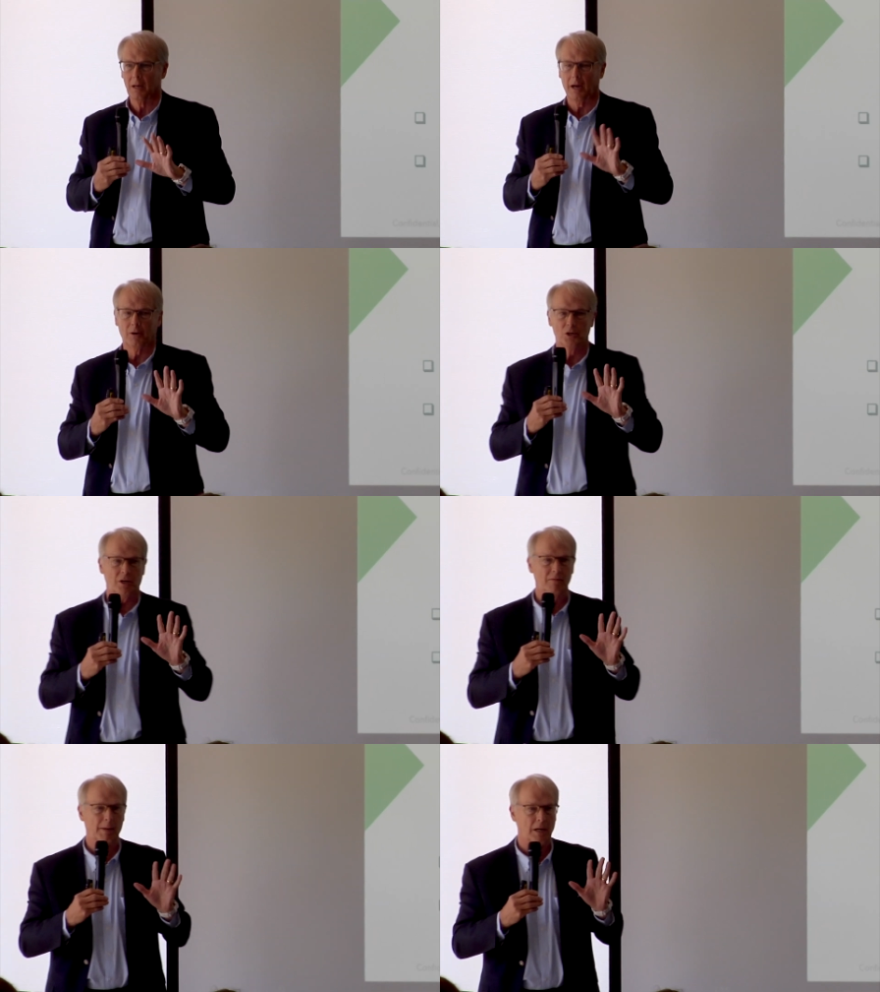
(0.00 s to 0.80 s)
I urge
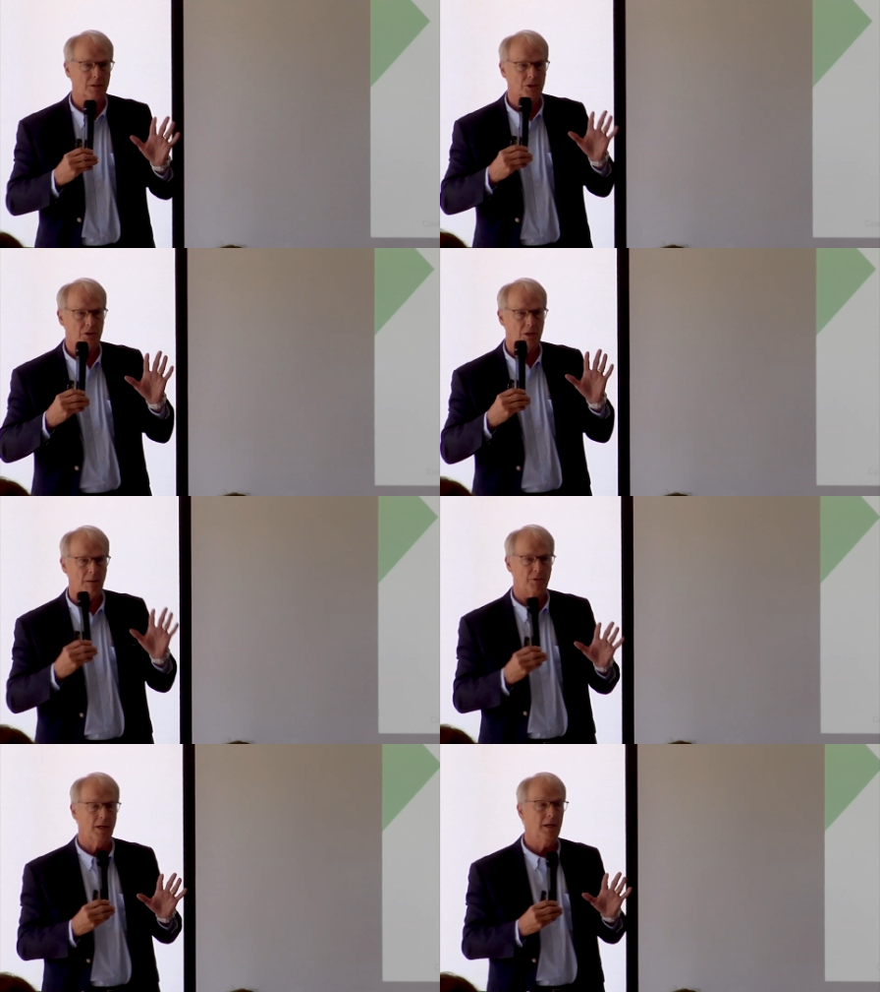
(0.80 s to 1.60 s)
everybody just to
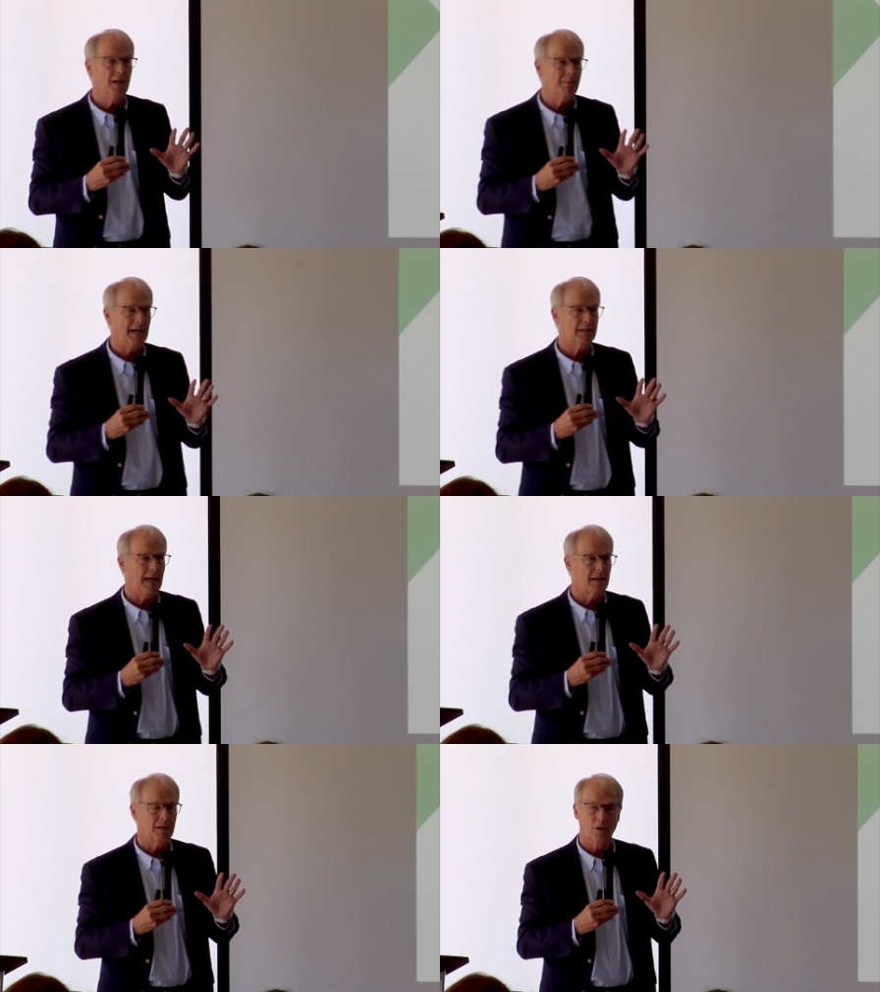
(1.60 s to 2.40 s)
keep thinking about
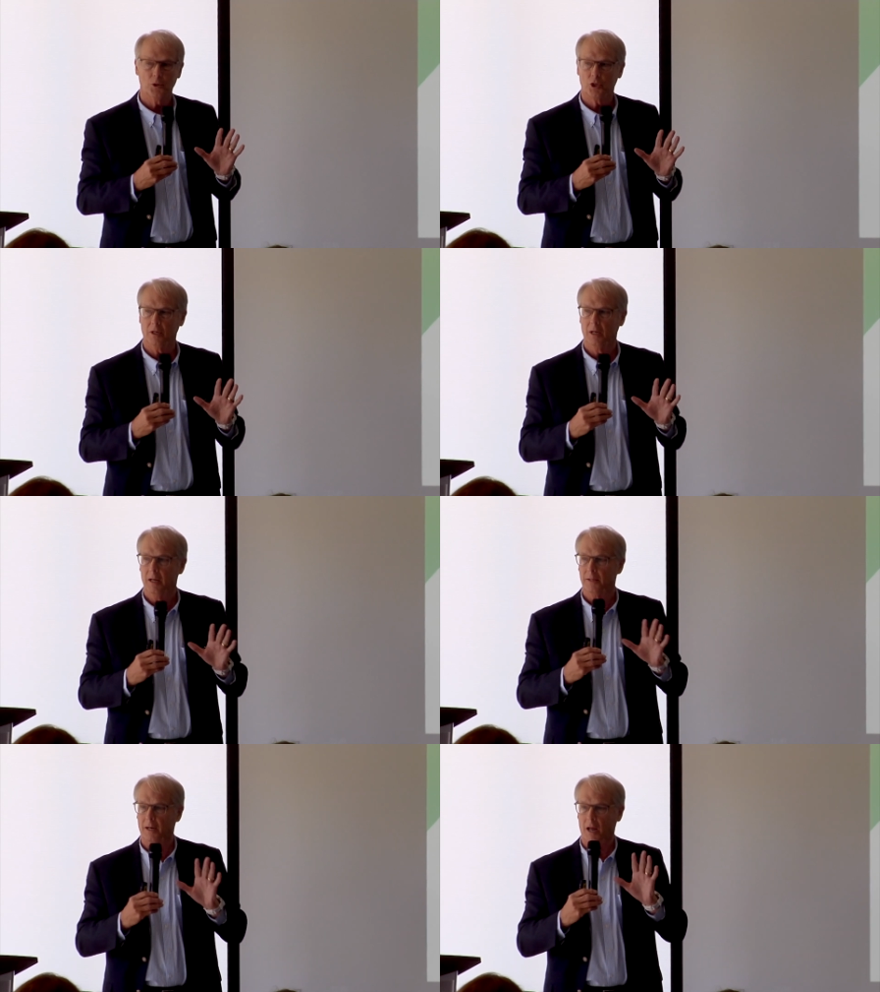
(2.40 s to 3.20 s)
that notion,
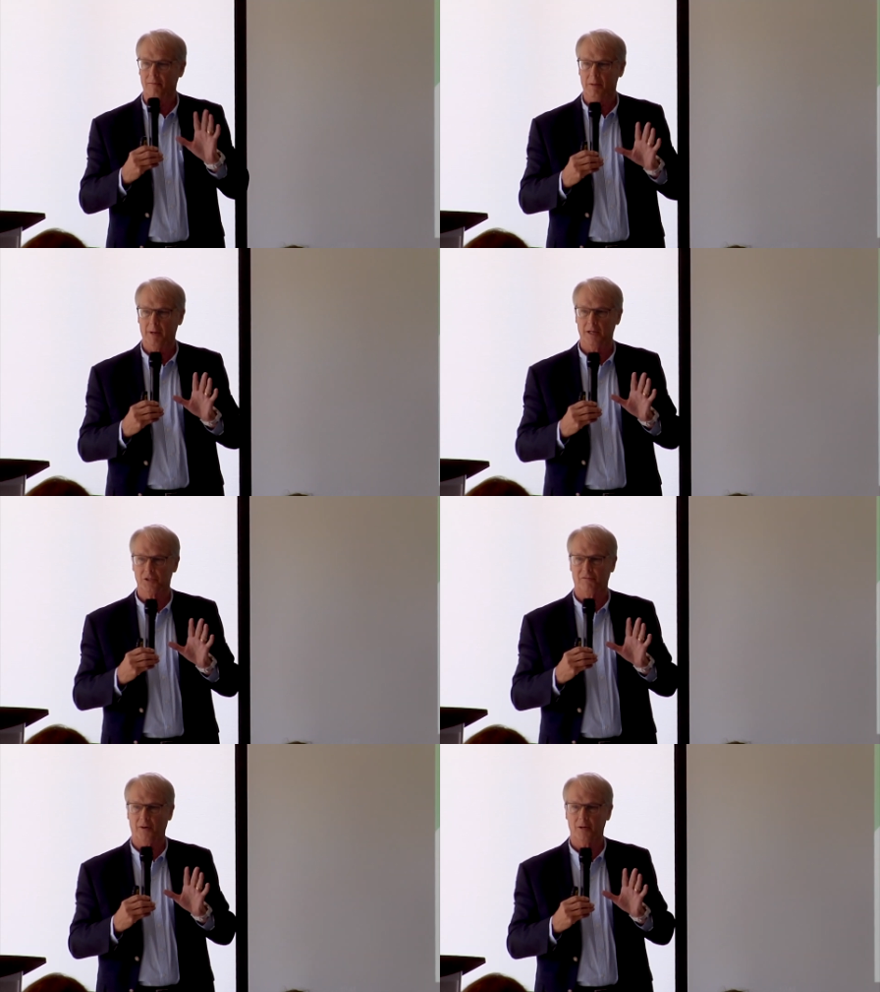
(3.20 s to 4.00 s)
that everybody's
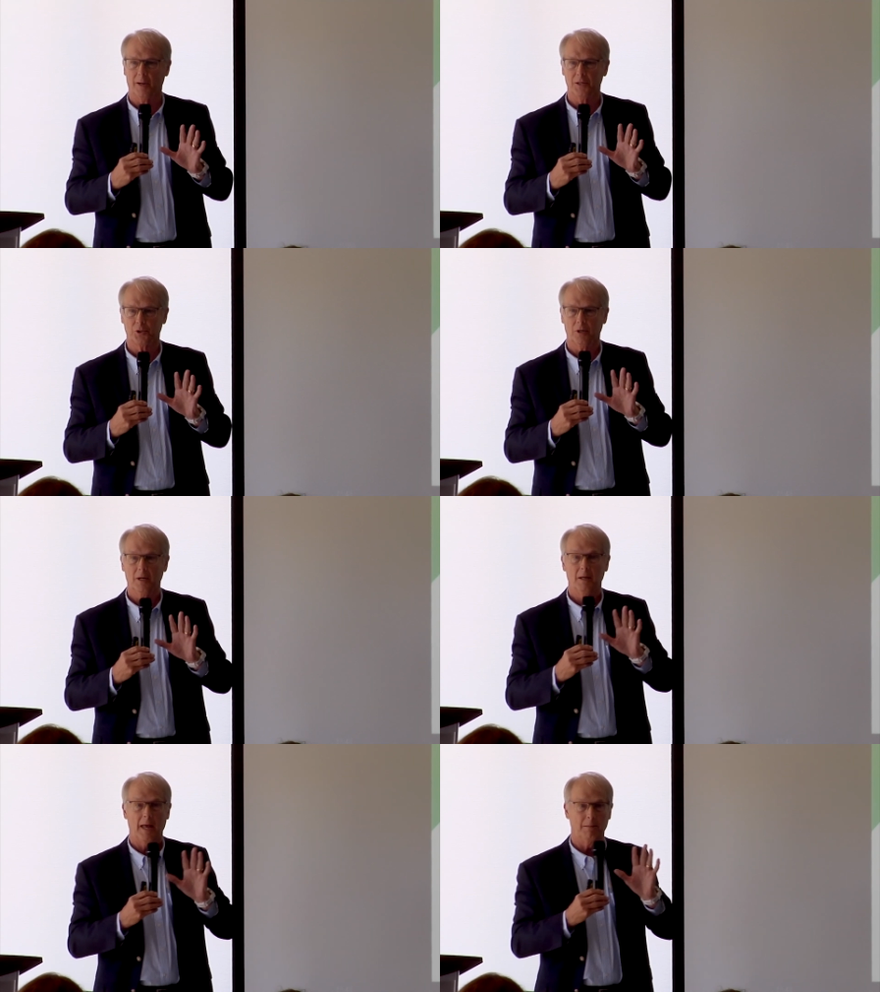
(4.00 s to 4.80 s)
a fundraiser,
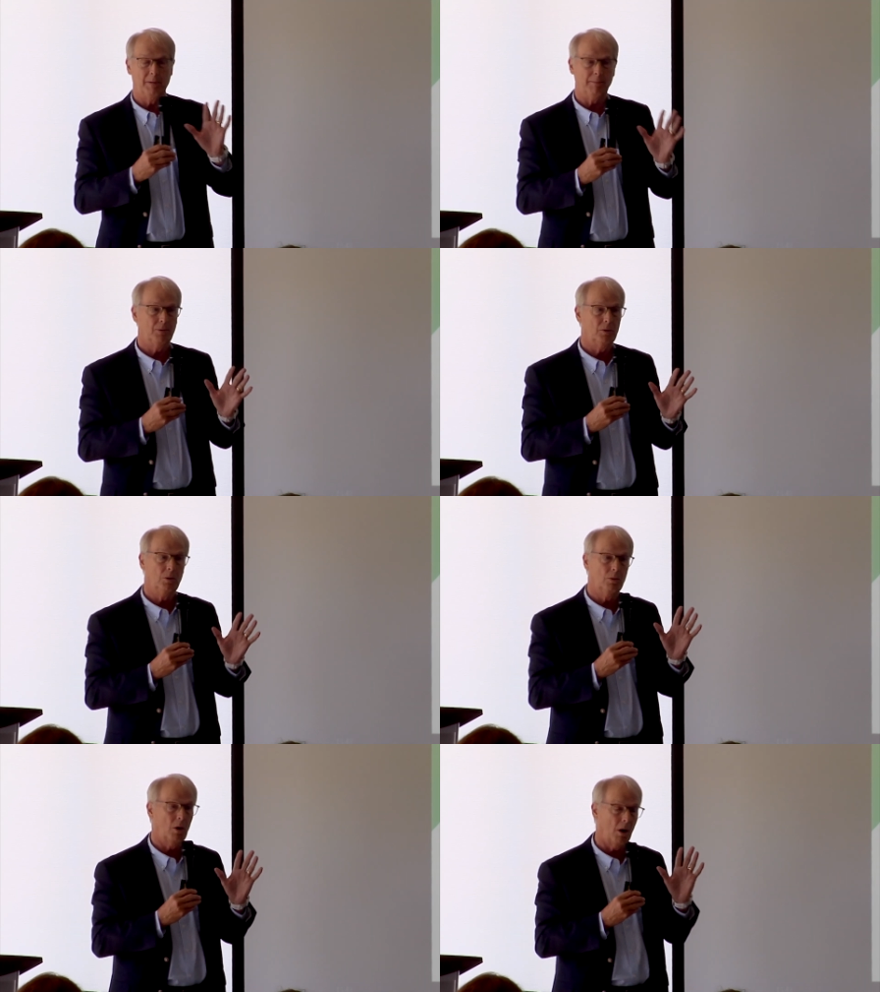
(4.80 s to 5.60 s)
and people
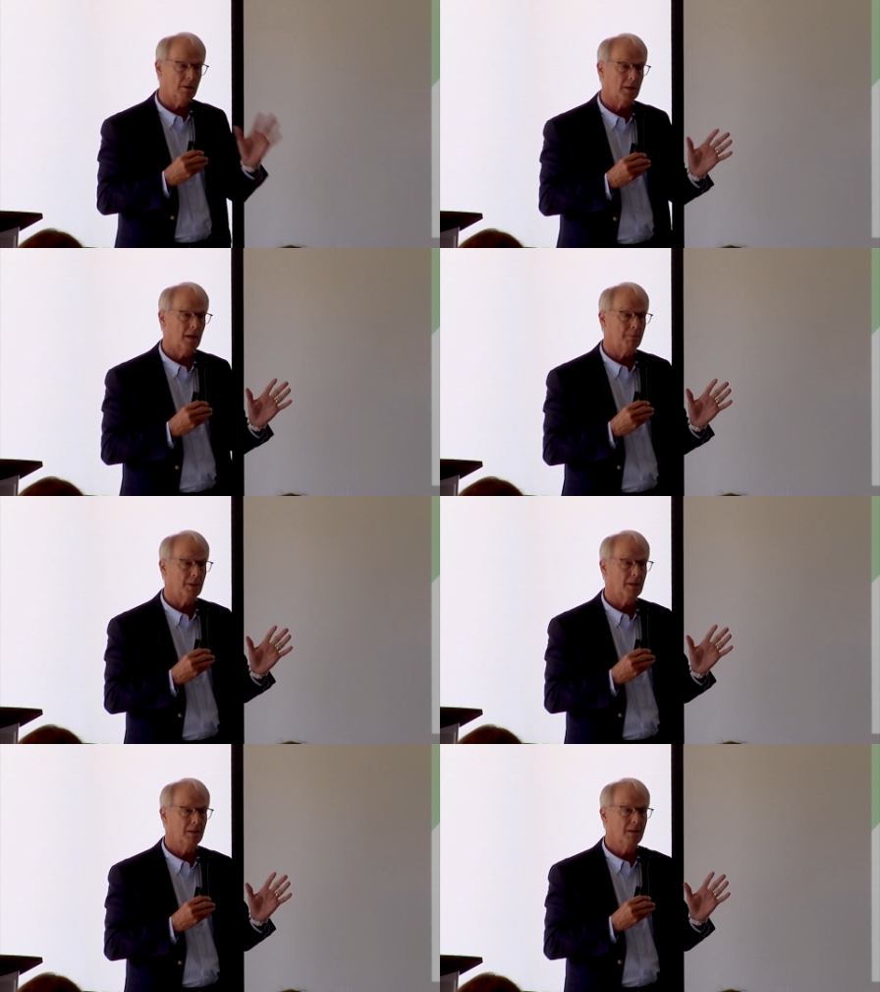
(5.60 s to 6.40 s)
who aren't
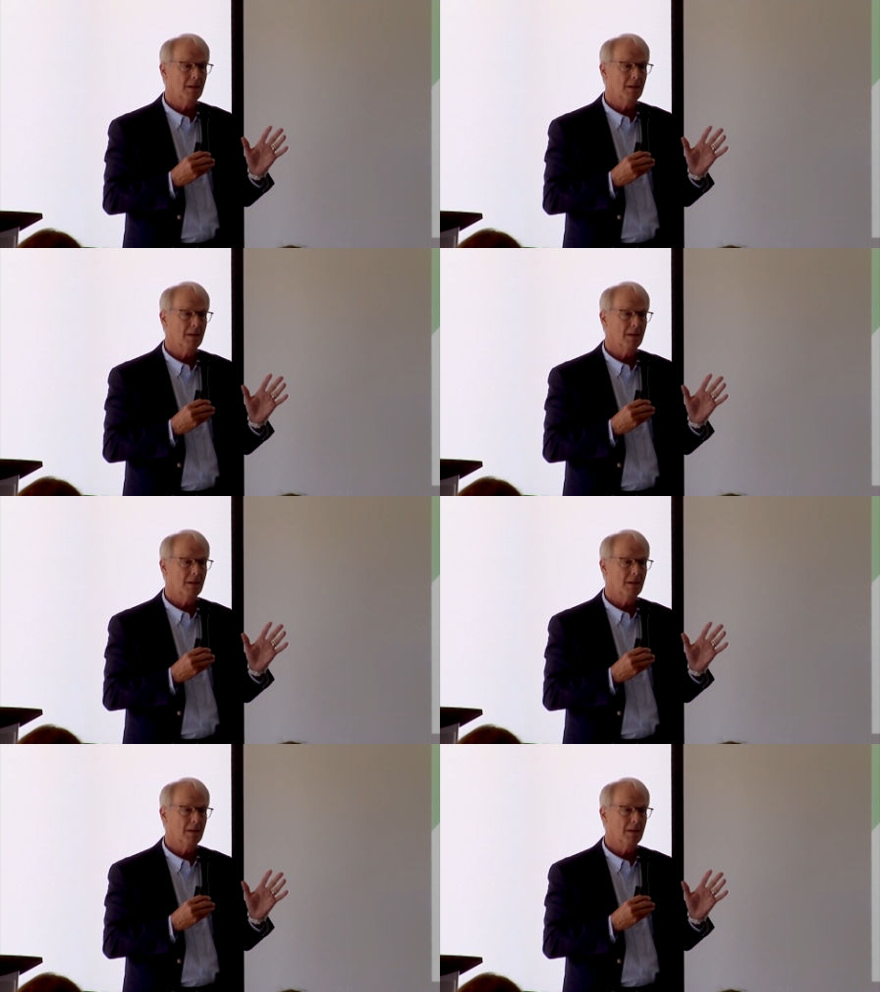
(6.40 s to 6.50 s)
helping